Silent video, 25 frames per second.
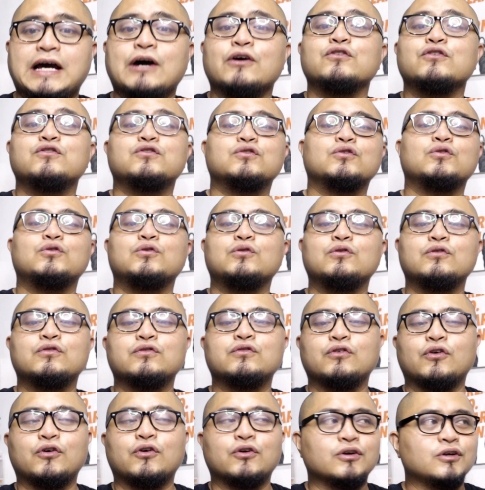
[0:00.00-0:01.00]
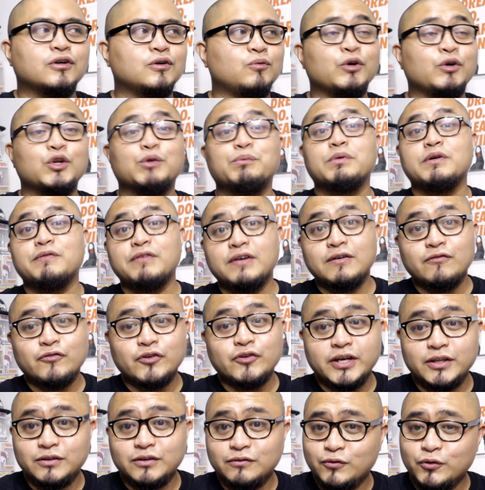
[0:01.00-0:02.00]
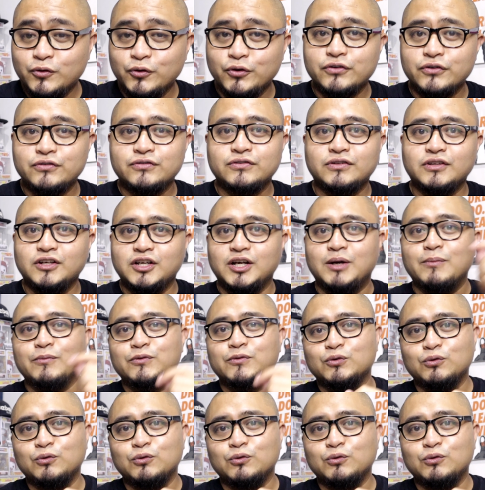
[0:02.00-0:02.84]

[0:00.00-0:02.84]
outsoles, or one of my favorite, of course, the gum